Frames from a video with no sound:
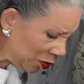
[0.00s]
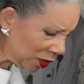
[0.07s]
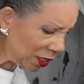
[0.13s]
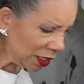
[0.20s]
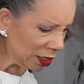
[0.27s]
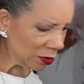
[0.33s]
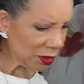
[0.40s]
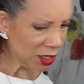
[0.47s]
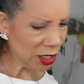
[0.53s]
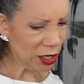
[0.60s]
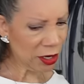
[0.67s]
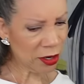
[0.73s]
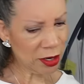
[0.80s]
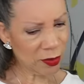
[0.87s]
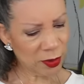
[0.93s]
when he was
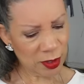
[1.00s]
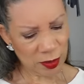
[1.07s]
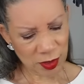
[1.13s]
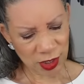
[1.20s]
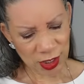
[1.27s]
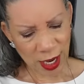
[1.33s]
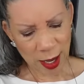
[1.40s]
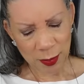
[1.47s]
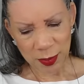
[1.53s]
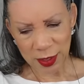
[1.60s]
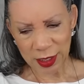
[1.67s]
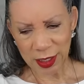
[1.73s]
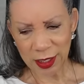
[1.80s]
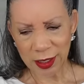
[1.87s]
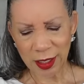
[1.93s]
here and we were
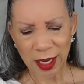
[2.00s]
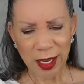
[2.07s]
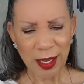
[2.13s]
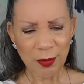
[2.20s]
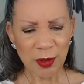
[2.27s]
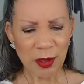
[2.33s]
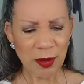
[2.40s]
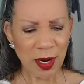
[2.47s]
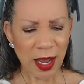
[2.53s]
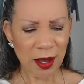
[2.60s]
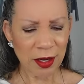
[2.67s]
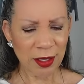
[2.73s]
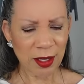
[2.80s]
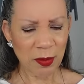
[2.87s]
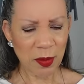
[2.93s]
shopping and we were
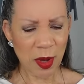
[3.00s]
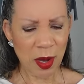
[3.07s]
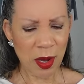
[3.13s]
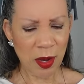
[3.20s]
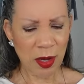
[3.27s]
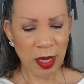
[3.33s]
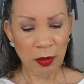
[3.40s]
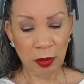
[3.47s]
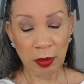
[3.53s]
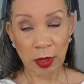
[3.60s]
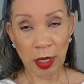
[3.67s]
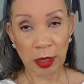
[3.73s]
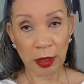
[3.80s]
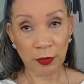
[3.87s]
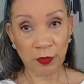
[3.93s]
out at the mall, uh, we
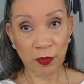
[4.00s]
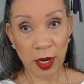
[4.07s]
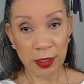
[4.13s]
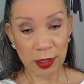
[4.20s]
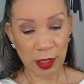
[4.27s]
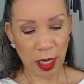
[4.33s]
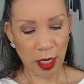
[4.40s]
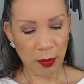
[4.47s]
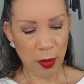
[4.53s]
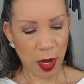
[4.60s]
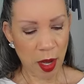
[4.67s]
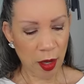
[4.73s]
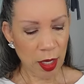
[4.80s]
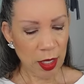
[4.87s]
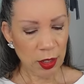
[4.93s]
were out at Frontenac
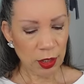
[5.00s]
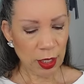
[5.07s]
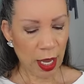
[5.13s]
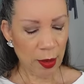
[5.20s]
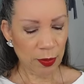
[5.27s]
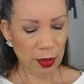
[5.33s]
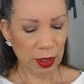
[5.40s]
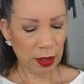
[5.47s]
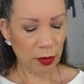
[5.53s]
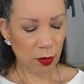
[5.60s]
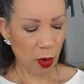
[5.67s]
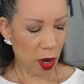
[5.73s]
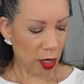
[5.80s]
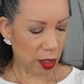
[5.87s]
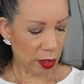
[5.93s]
Mall shopping or
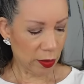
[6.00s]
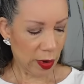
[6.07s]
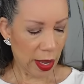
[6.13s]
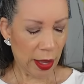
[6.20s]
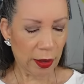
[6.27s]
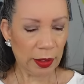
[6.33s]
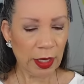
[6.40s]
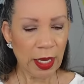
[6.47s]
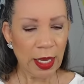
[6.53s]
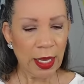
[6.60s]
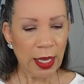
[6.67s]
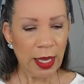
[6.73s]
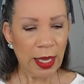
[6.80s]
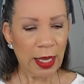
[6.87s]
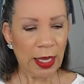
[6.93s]
walking around,
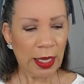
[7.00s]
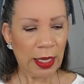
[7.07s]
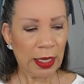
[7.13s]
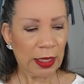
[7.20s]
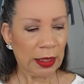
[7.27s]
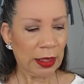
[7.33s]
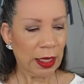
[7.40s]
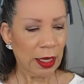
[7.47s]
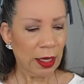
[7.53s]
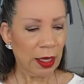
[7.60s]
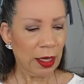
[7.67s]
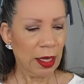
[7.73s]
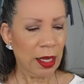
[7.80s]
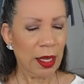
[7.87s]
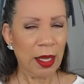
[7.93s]
and
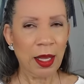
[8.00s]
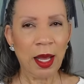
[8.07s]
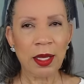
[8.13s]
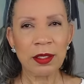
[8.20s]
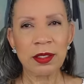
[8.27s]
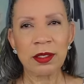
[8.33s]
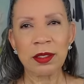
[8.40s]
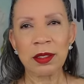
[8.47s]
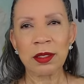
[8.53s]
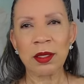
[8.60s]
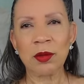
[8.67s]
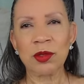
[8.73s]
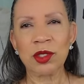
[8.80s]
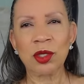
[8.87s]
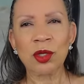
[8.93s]
I,
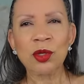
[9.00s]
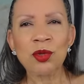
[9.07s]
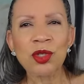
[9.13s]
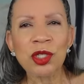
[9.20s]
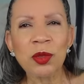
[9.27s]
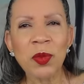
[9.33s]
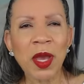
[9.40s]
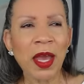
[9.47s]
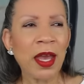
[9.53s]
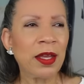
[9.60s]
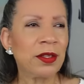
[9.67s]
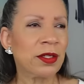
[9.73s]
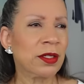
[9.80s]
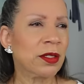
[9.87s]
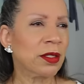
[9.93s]
there was the Gucci
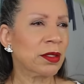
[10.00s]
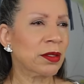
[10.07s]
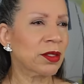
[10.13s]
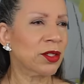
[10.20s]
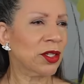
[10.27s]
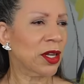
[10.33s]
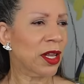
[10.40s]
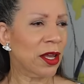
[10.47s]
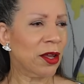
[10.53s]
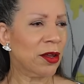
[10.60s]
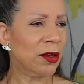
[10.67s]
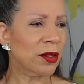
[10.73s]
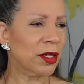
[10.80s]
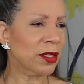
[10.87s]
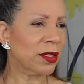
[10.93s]
bags and the
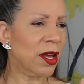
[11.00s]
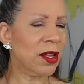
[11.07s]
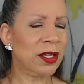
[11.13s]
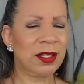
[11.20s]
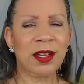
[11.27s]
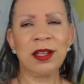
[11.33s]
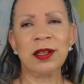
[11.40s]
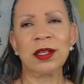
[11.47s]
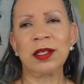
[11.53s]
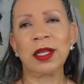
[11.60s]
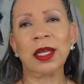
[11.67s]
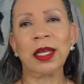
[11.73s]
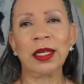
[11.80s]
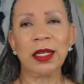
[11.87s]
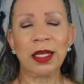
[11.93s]
Chanel and all this other
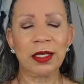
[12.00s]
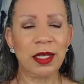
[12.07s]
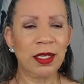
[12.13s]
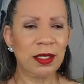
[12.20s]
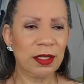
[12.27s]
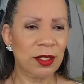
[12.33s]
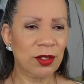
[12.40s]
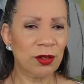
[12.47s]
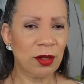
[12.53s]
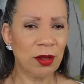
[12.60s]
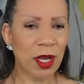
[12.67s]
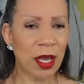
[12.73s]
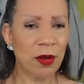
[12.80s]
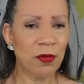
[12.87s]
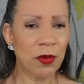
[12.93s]
thing. And he said, you
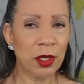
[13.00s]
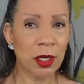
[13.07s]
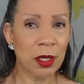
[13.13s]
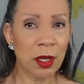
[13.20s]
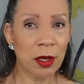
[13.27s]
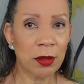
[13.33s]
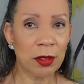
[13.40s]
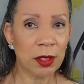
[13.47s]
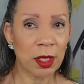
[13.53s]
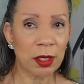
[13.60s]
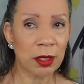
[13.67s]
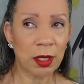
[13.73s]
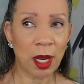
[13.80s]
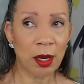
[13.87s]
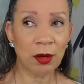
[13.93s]
don't have one of those? I
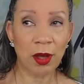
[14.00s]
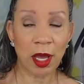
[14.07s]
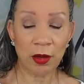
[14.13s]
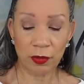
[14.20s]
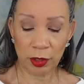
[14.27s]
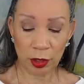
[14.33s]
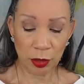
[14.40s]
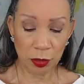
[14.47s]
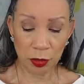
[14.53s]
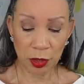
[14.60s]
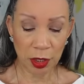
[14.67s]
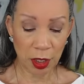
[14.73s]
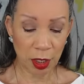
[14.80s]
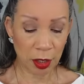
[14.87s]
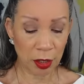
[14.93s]
said, I don't have a
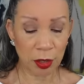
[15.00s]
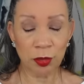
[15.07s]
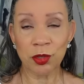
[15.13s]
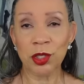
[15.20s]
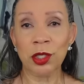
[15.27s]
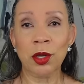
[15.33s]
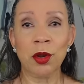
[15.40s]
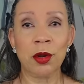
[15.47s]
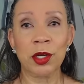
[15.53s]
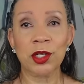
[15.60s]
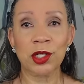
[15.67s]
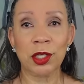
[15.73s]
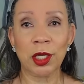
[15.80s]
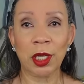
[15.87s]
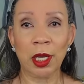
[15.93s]
Louis, a Gucci, or a
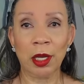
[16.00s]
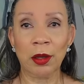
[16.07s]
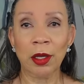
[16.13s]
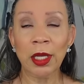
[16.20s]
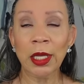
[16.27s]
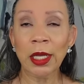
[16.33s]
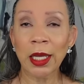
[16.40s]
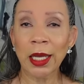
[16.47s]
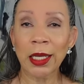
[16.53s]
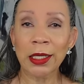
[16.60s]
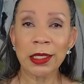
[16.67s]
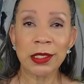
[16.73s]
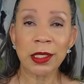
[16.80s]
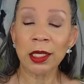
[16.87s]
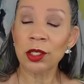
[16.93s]
Chanel.
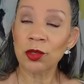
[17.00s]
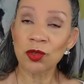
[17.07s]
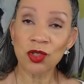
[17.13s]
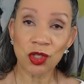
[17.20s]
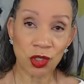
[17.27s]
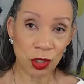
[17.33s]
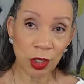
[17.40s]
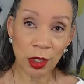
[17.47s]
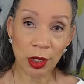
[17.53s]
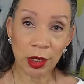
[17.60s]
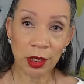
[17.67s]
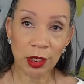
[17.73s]
And he said, you should.